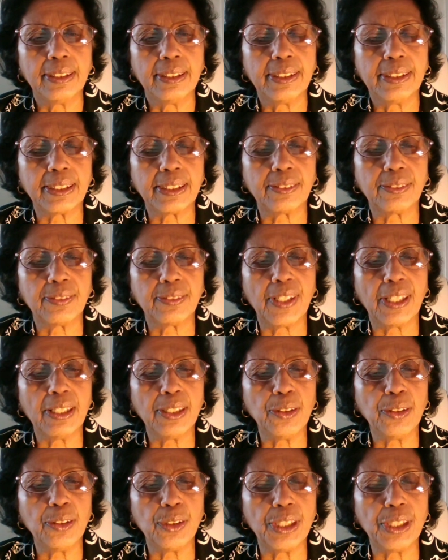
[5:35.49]
That's
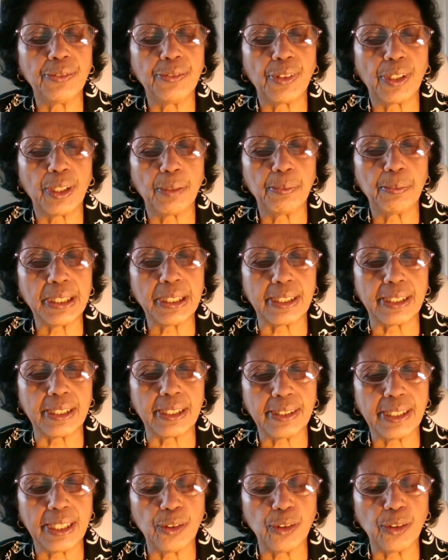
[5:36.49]
where you need for a
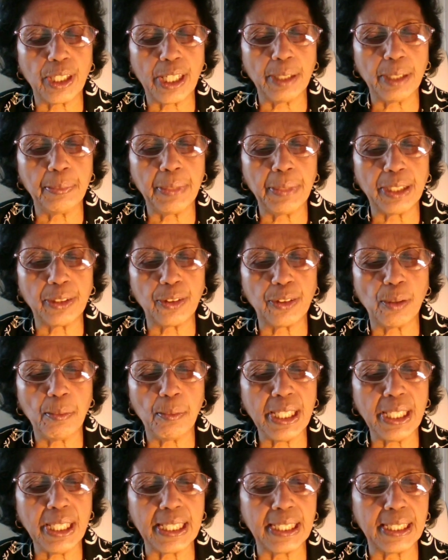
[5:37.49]
business, and you can make your
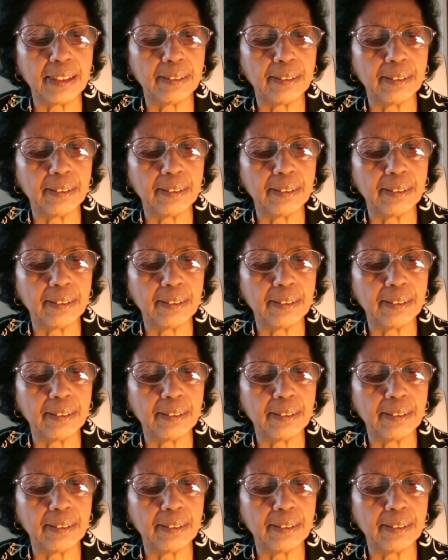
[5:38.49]
money.